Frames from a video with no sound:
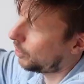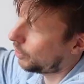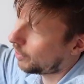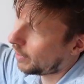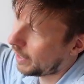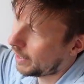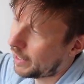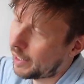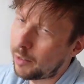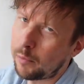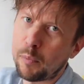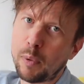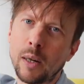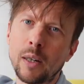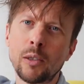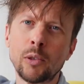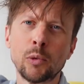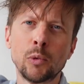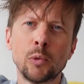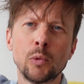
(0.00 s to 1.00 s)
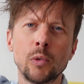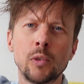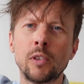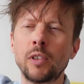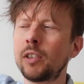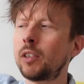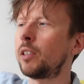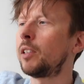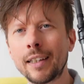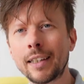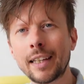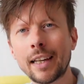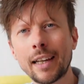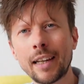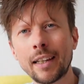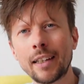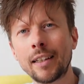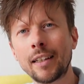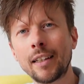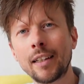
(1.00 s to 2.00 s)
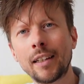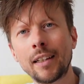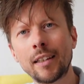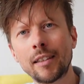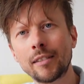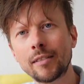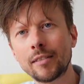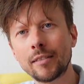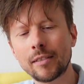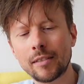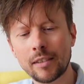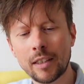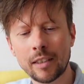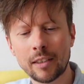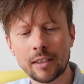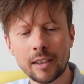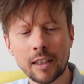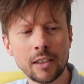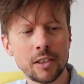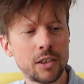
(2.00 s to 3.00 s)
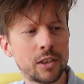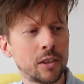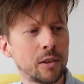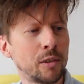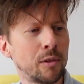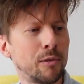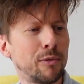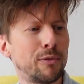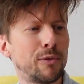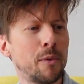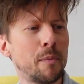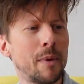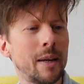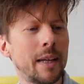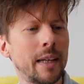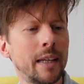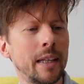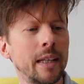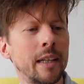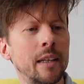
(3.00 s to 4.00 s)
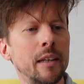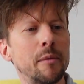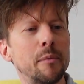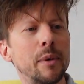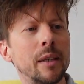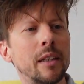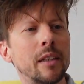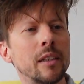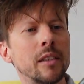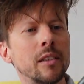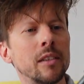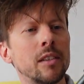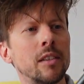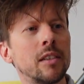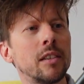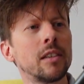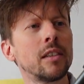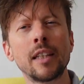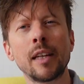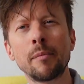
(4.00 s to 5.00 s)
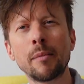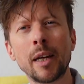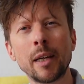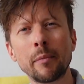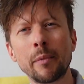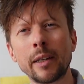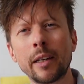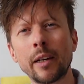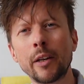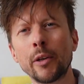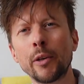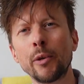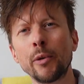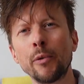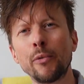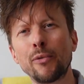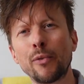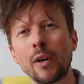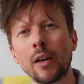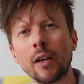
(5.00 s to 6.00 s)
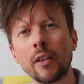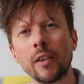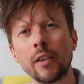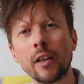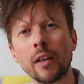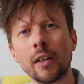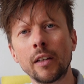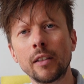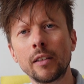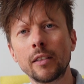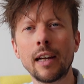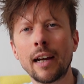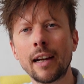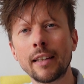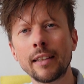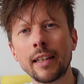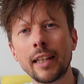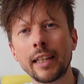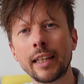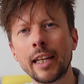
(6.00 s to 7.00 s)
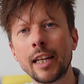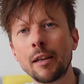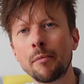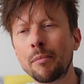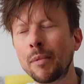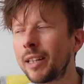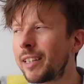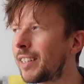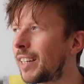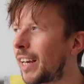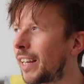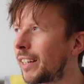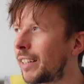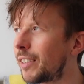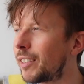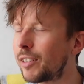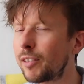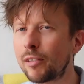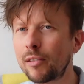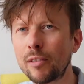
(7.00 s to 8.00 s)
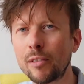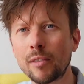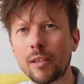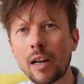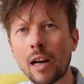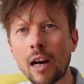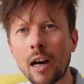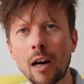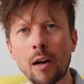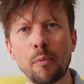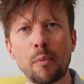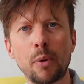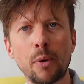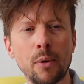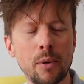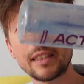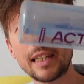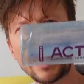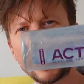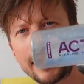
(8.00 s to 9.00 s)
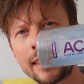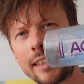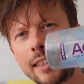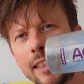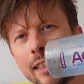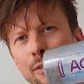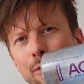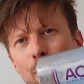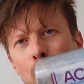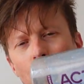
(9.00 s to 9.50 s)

Trekking poles. Again, essential for me because they make me go further and they keep my tent up. Active